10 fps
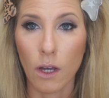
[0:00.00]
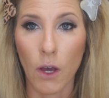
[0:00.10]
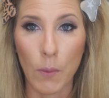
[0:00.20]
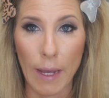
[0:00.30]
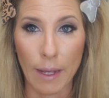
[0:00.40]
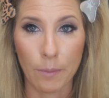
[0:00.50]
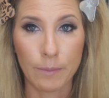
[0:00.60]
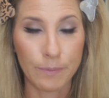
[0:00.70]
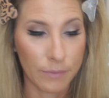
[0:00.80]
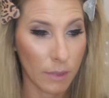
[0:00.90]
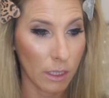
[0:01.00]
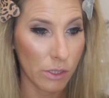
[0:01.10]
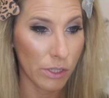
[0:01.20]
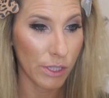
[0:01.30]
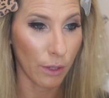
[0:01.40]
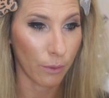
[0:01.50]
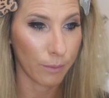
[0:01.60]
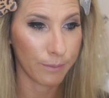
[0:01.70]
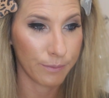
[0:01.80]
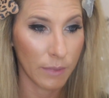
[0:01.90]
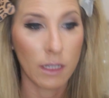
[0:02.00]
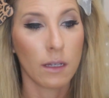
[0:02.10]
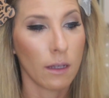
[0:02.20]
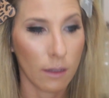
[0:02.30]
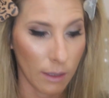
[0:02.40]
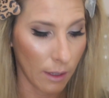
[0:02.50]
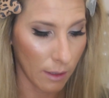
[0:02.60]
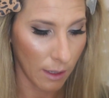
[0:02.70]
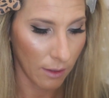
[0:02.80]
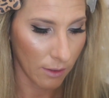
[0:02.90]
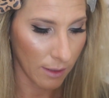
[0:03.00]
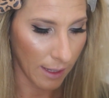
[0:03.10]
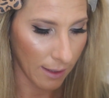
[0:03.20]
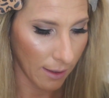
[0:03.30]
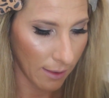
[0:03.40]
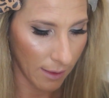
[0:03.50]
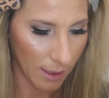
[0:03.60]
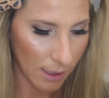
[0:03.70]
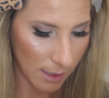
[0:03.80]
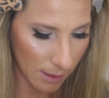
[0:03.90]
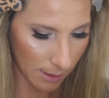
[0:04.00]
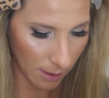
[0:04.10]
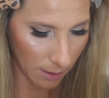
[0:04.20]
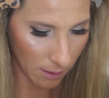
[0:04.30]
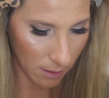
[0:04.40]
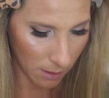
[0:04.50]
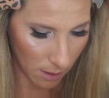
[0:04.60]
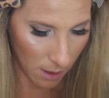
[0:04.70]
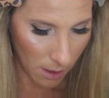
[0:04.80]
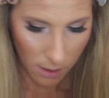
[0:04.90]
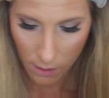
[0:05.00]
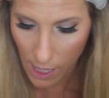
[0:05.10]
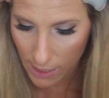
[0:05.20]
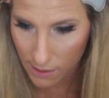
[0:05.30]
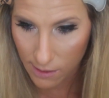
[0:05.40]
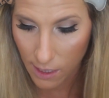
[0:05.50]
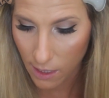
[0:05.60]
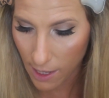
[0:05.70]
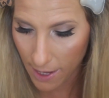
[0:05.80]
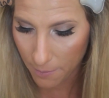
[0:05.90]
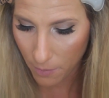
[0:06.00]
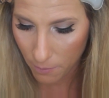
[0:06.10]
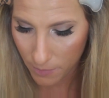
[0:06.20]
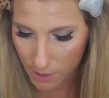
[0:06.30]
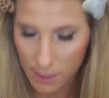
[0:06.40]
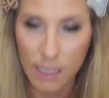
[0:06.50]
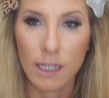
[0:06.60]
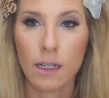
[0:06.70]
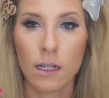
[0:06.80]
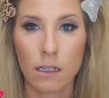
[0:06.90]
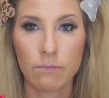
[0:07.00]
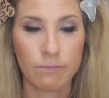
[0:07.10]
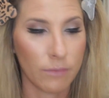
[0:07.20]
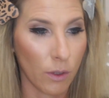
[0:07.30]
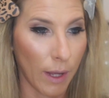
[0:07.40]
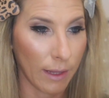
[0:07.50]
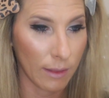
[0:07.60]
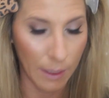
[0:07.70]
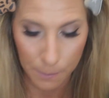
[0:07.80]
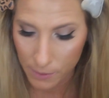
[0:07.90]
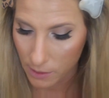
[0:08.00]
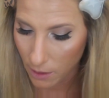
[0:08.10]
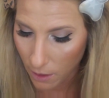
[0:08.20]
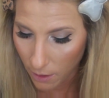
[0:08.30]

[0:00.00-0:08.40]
Okay, so now that I look like this, the last thing I'm missing, okay, lips.